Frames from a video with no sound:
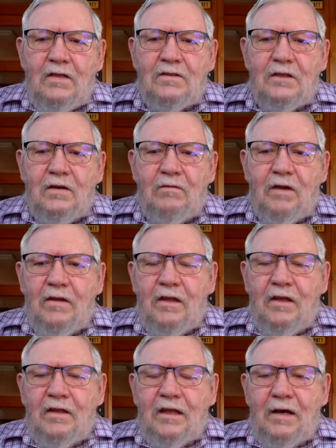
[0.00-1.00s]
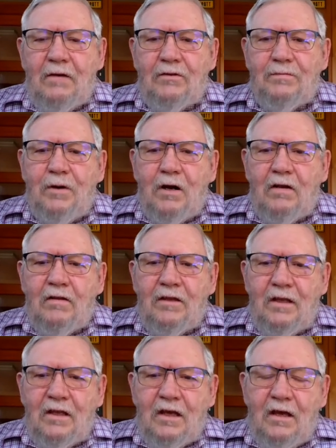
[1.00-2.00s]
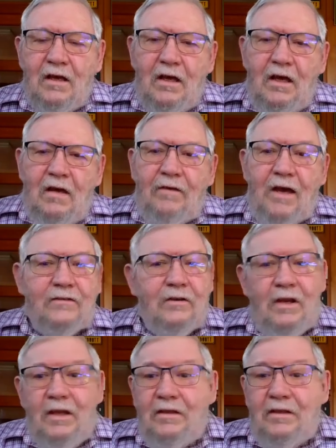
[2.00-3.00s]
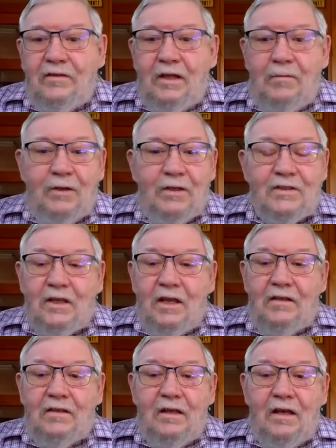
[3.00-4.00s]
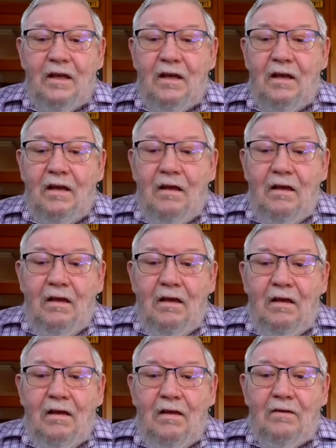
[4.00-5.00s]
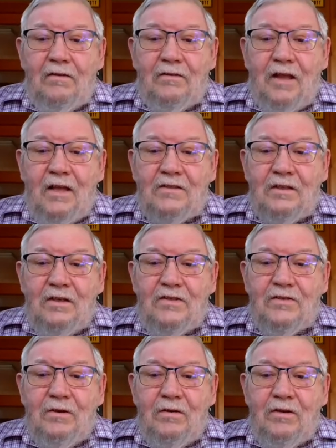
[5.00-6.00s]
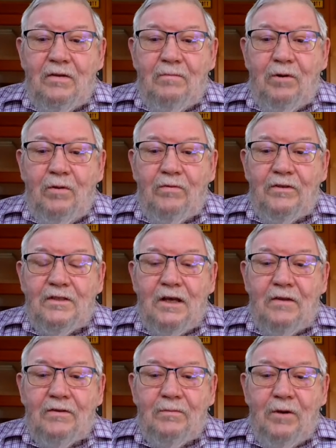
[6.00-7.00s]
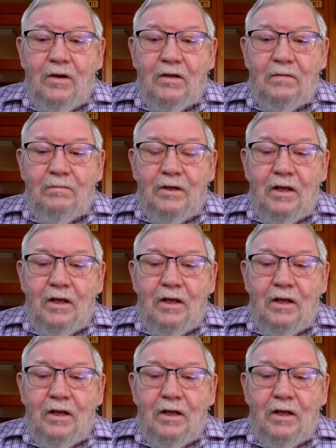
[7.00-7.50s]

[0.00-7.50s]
So uh, I think that was part of the uh, factor. And to some extent, uh, there's lots of uncertainty both in South American